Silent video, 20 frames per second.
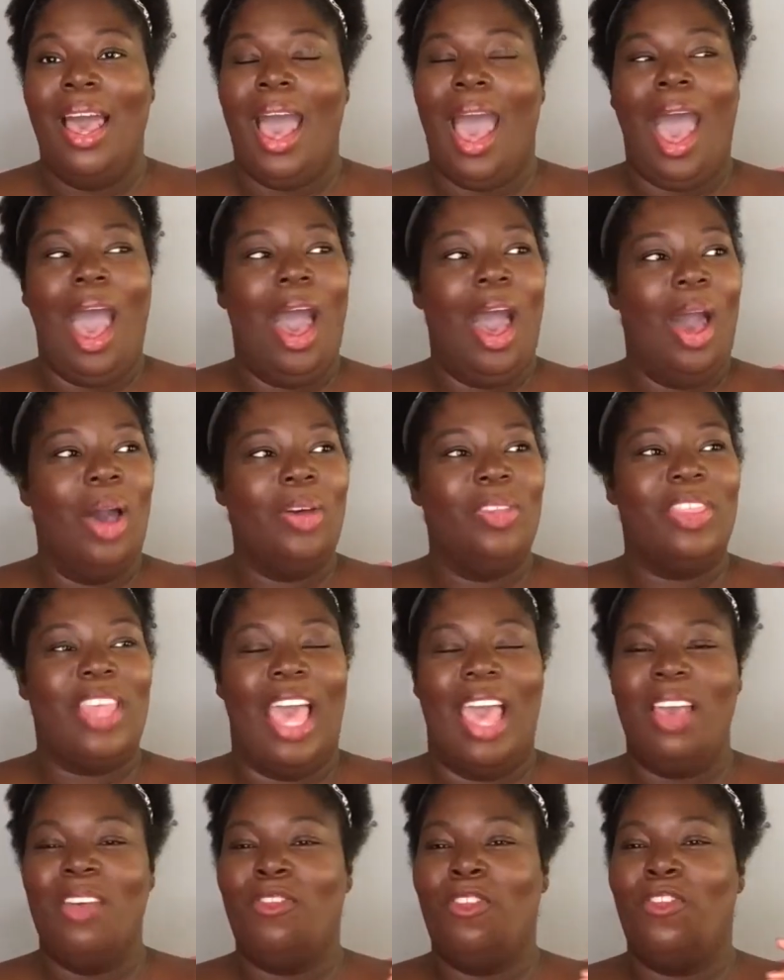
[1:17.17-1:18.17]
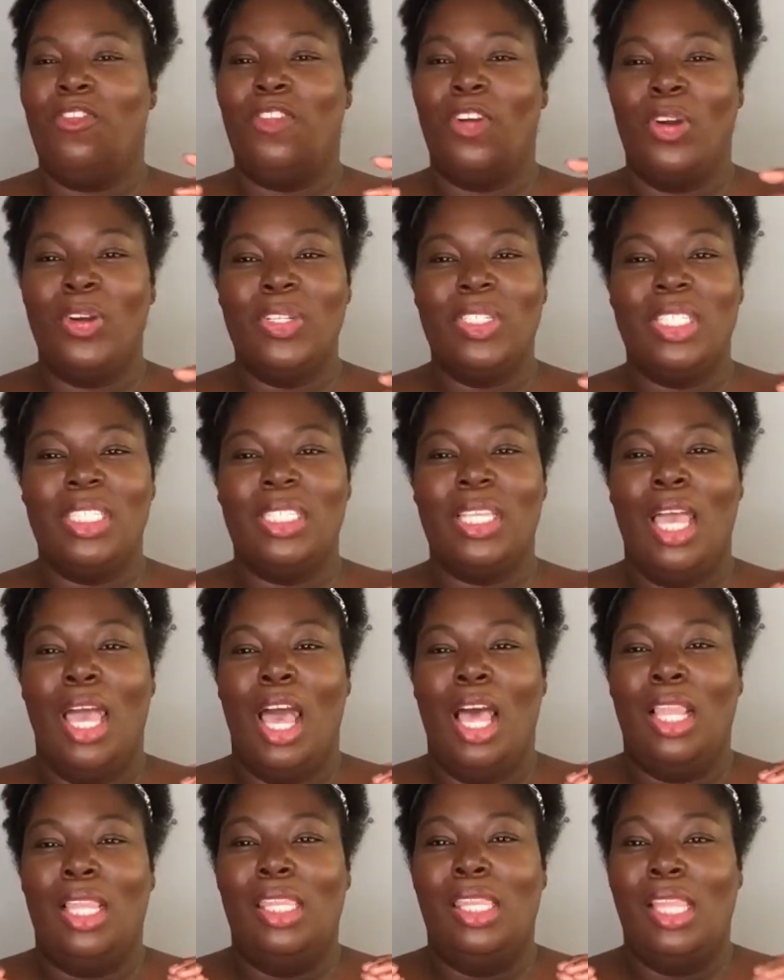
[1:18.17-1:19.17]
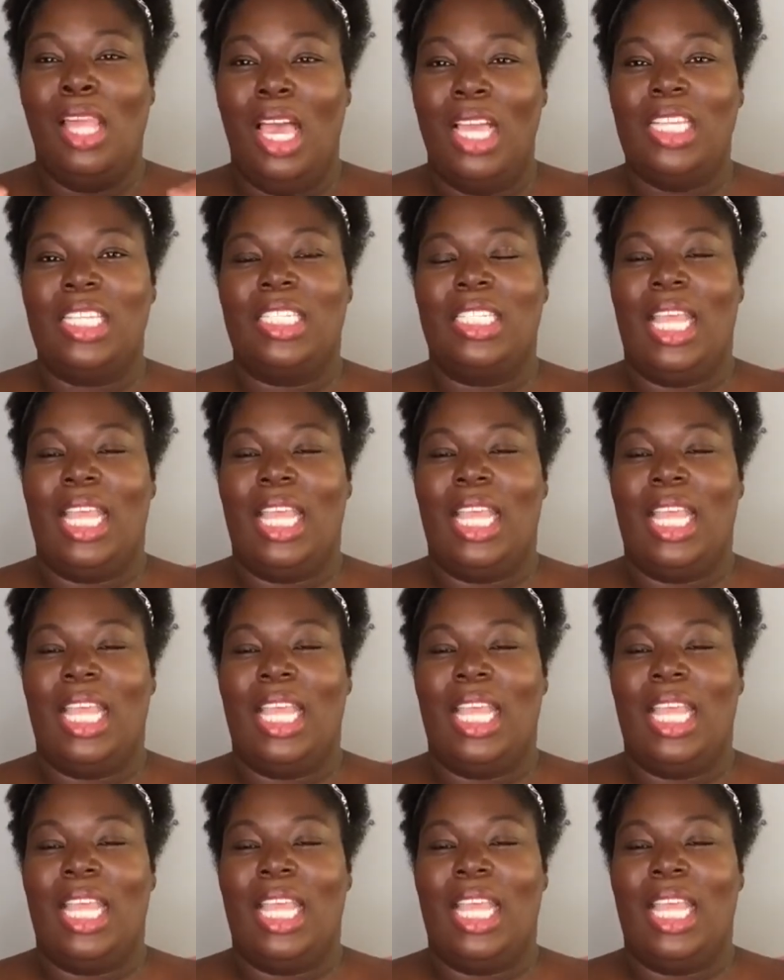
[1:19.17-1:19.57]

Uh, that first launch